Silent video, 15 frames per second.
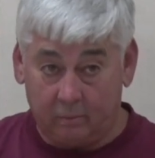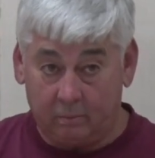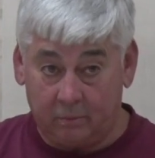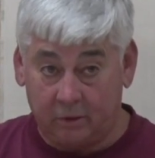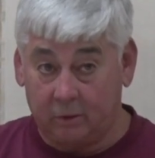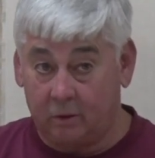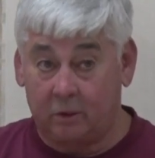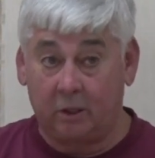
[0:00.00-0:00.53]

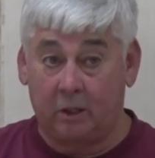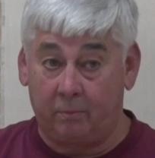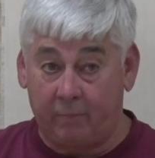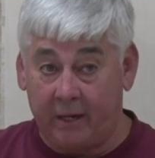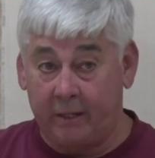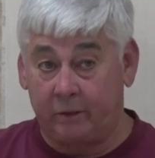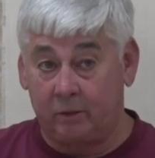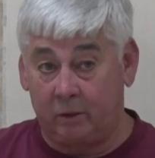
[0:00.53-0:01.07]
Miss Kentucky
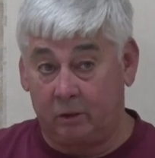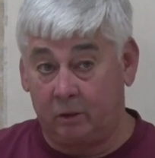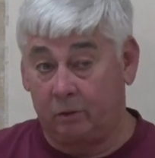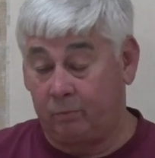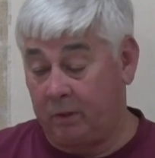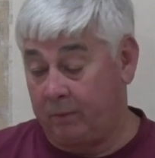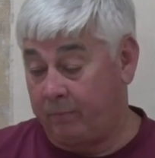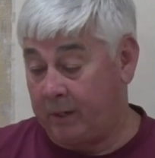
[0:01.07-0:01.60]
pageant. It'd
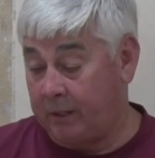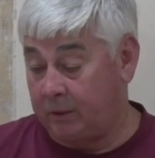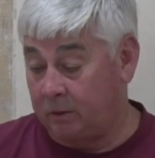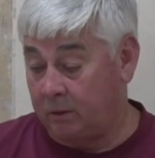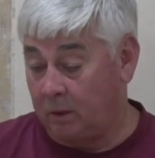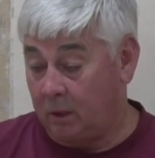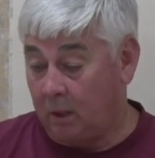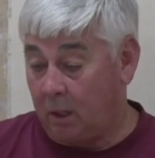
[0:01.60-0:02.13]
just be a pageant.
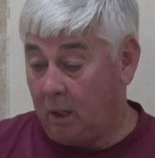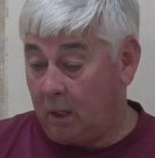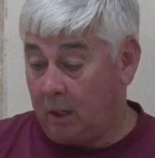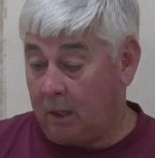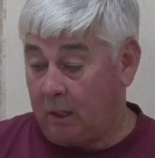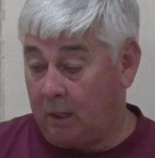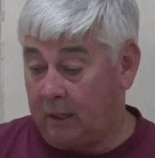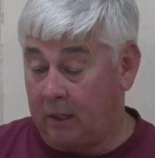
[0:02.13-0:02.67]

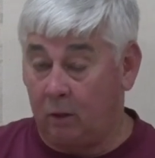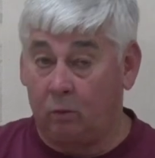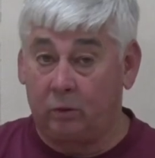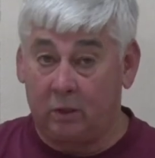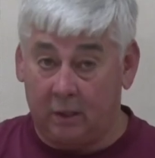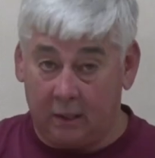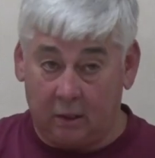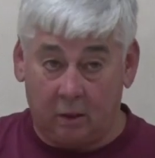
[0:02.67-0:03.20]
And I know
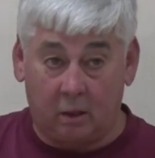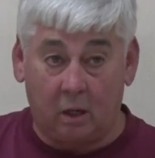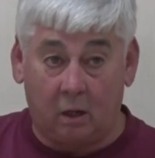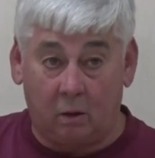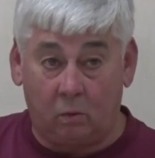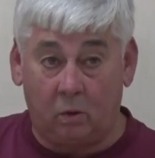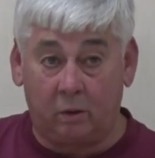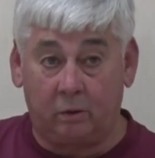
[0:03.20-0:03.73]
Tanika
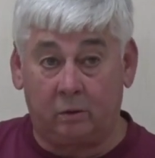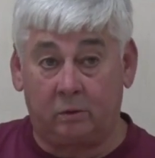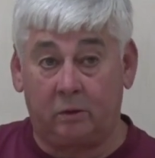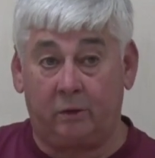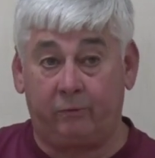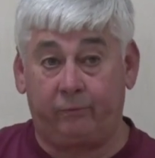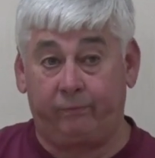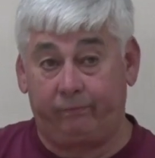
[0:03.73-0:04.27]
called wanted to
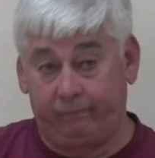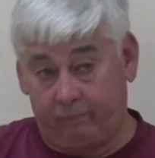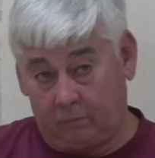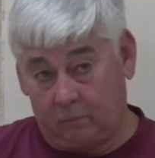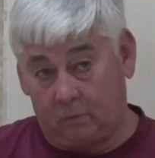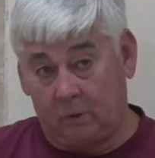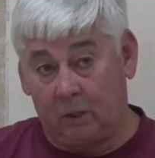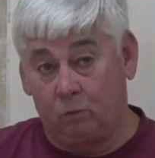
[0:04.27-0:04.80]
see if
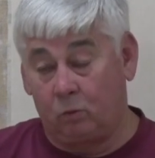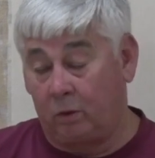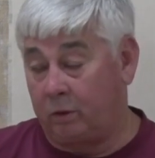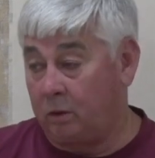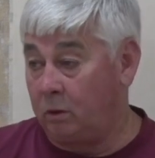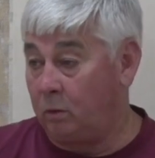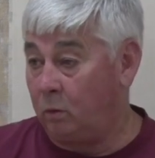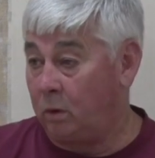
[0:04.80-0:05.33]
they want
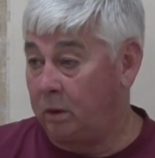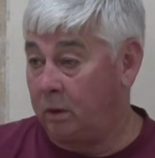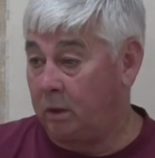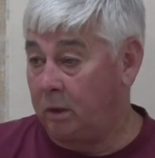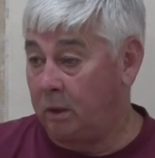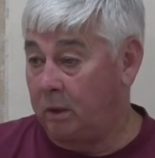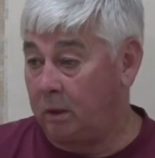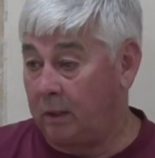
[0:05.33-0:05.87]
to do one
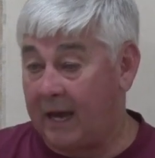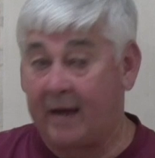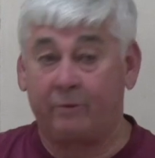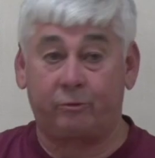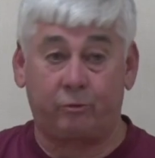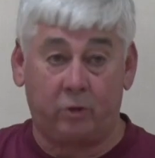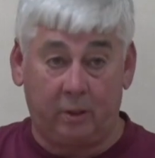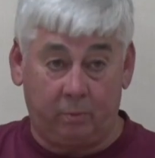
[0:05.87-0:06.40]
live
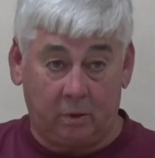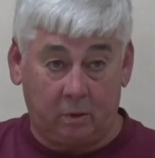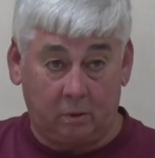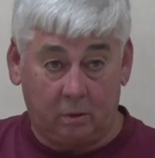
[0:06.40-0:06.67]
streaming.